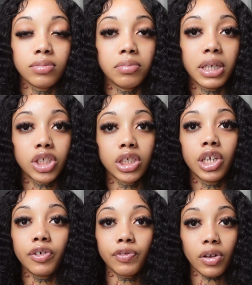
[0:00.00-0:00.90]
make sure
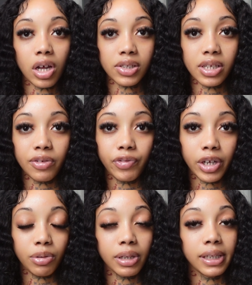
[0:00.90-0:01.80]
you're flossing
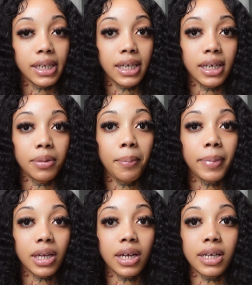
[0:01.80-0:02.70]
frequently
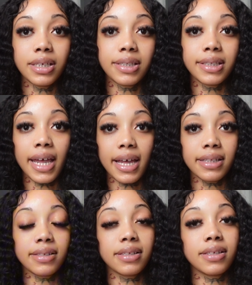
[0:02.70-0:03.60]
because
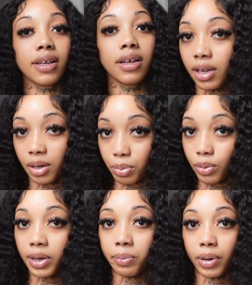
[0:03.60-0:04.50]
that's an
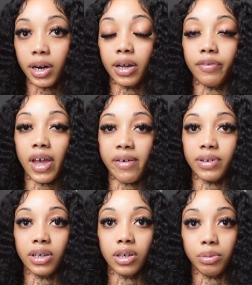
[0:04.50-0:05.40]
important part of
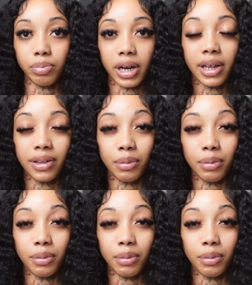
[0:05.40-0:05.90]
having good breath,